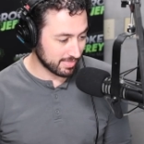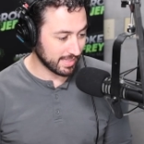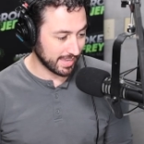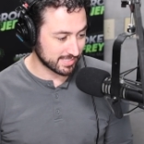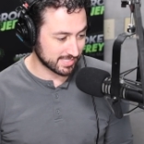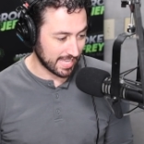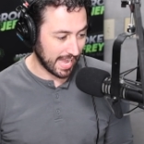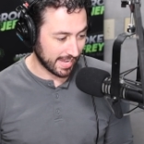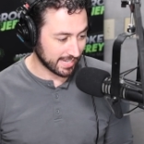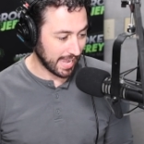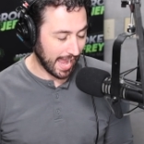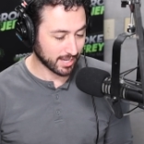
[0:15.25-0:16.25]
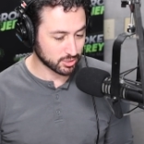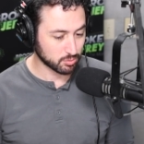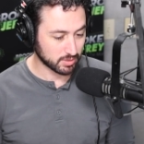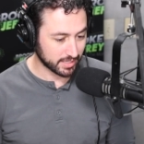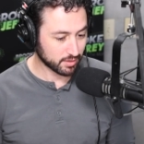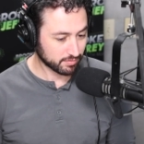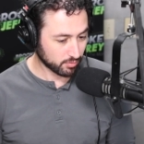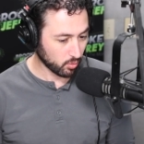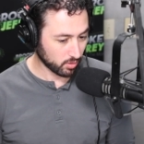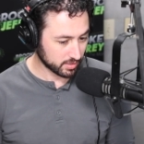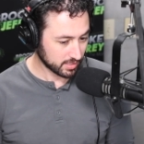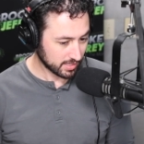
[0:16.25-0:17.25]
things that I can actually
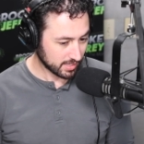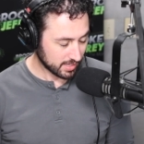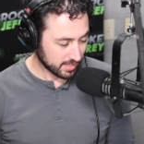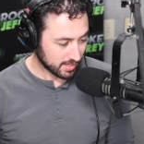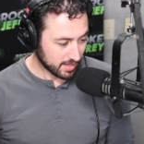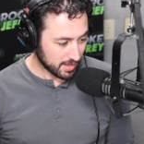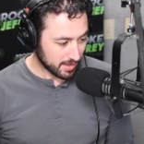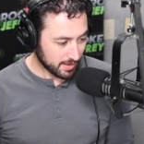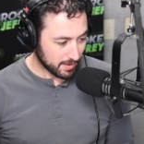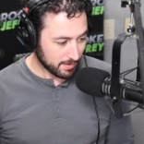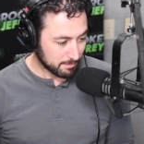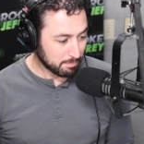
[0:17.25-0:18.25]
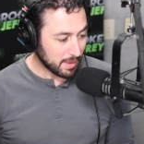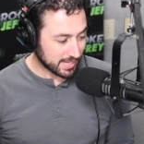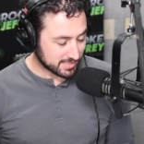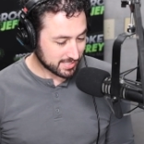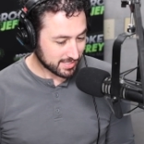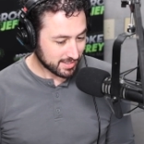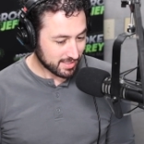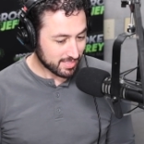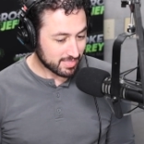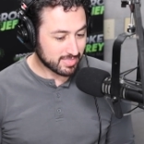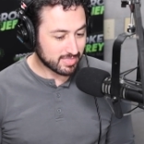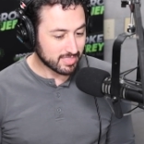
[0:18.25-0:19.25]
afford. What? Okay. But uh, it's
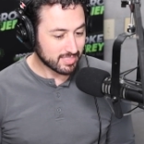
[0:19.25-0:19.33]
a little